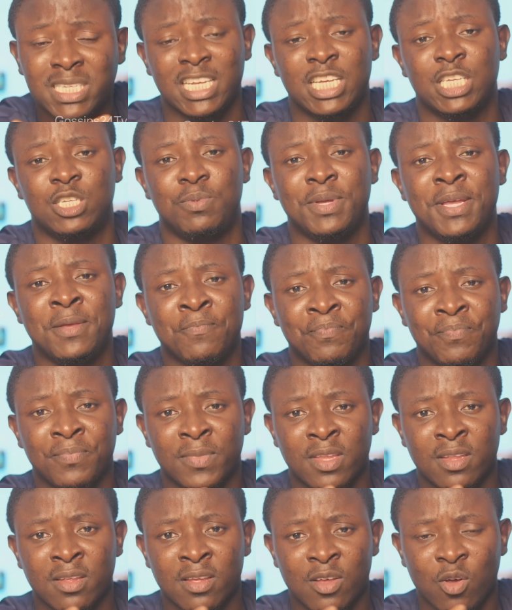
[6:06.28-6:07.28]
message be,
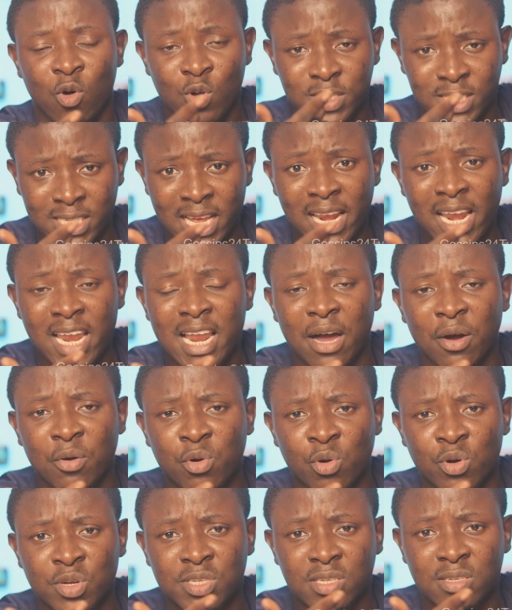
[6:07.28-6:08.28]
or sending
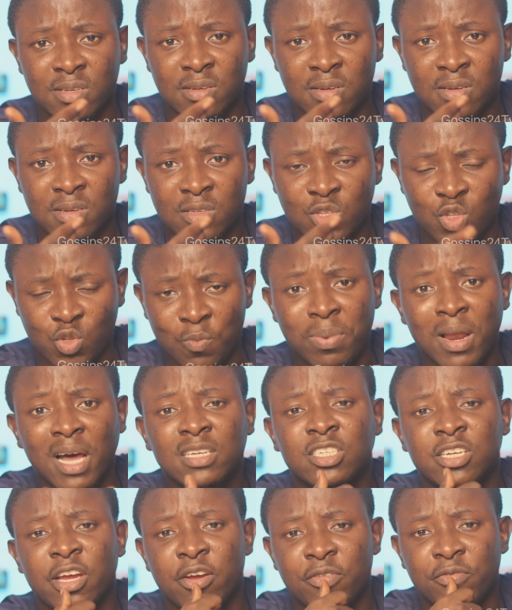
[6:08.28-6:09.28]
across to
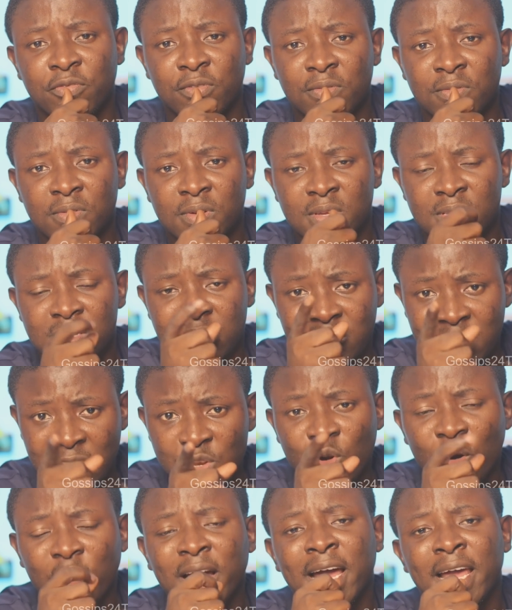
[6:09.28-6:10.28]
Black Sherif.
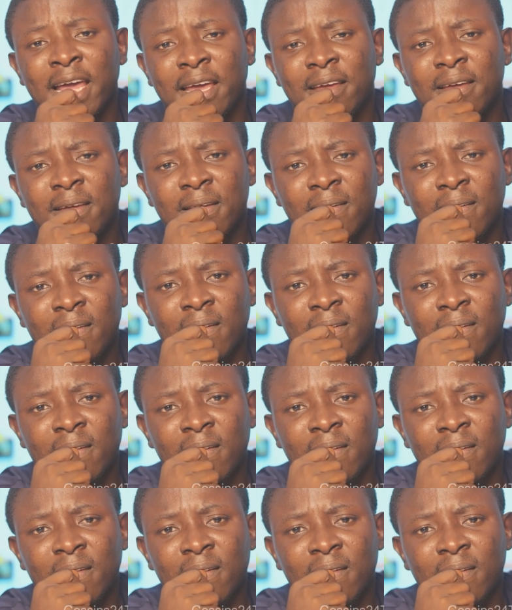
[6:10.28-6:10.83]
See, you are kind.